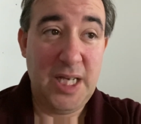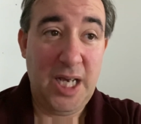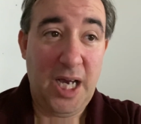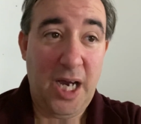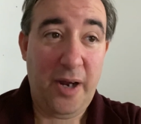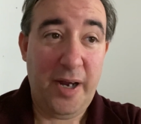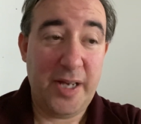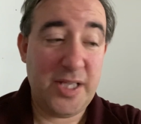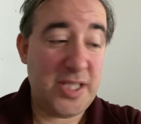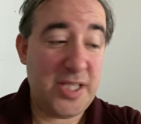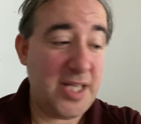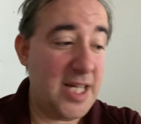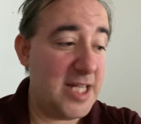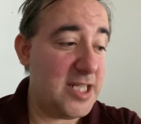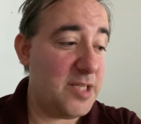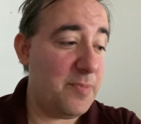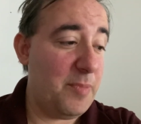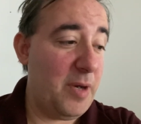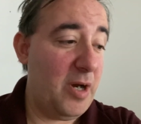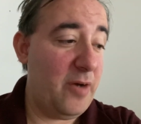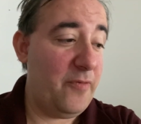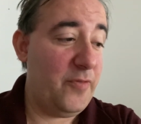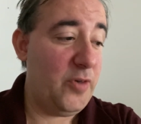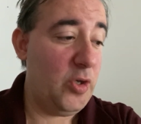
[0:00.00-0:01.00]
All right, so that's
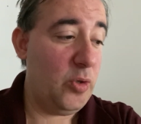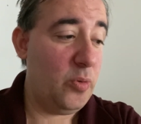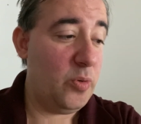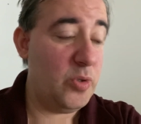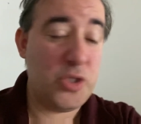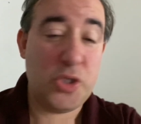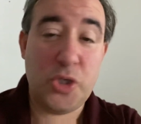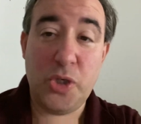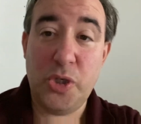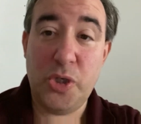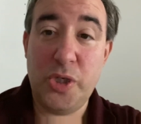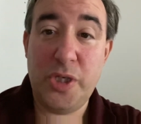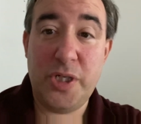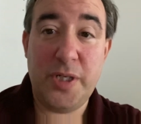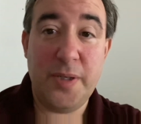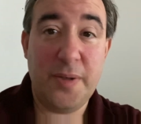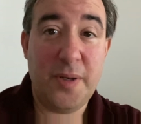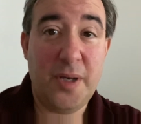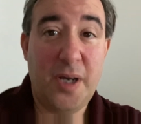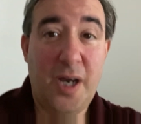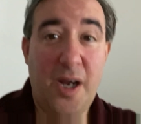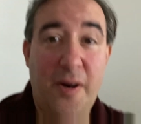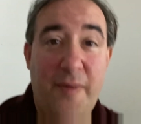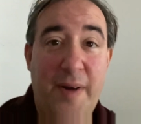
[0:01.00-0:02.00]
my review. It was good.
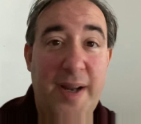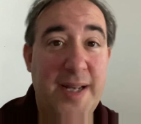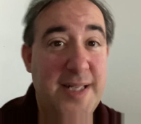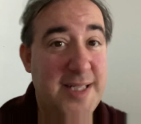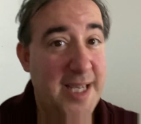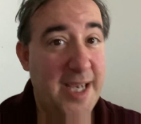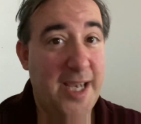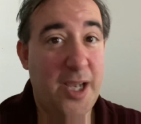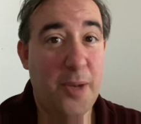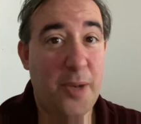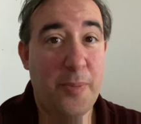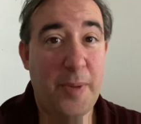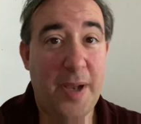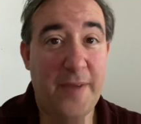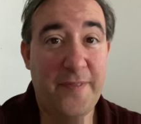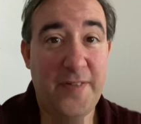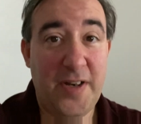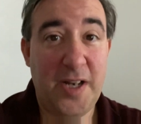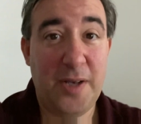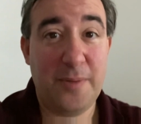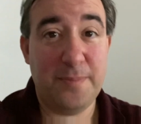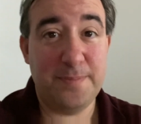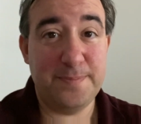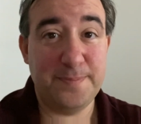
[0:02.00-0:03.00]
All right, take care. Bye for
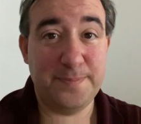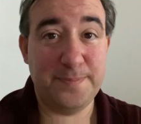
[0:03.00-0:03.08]
now.